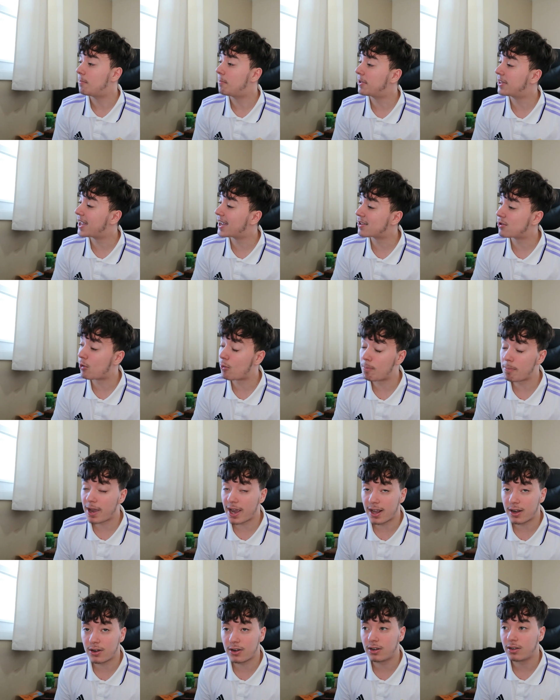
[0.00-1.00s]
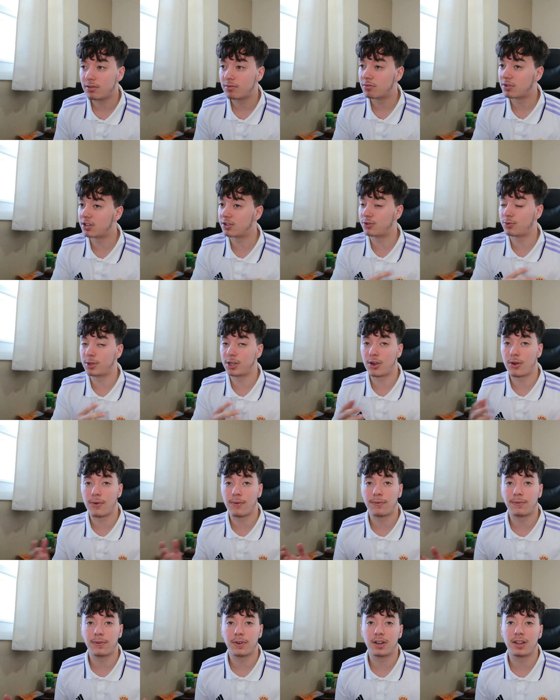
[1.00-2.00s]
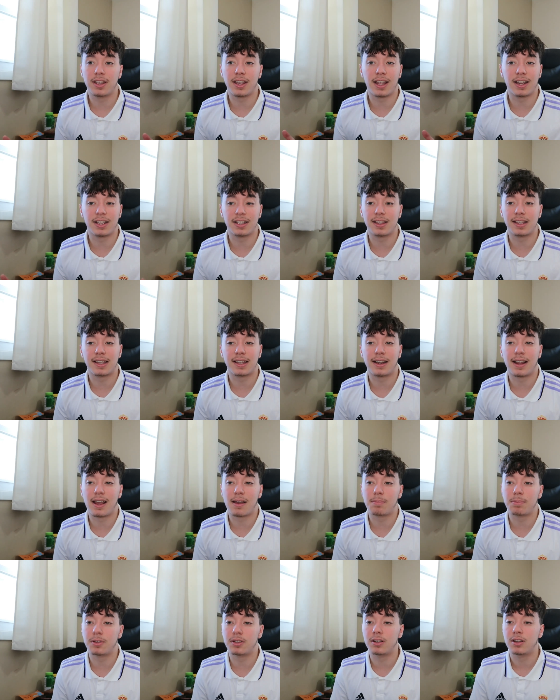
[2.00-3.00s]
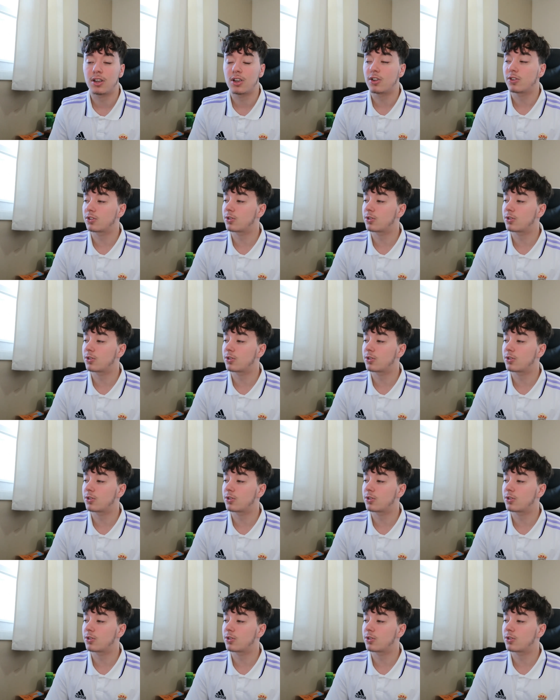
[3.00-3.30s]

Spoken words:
but that don't matter because we know in footy anything can happen.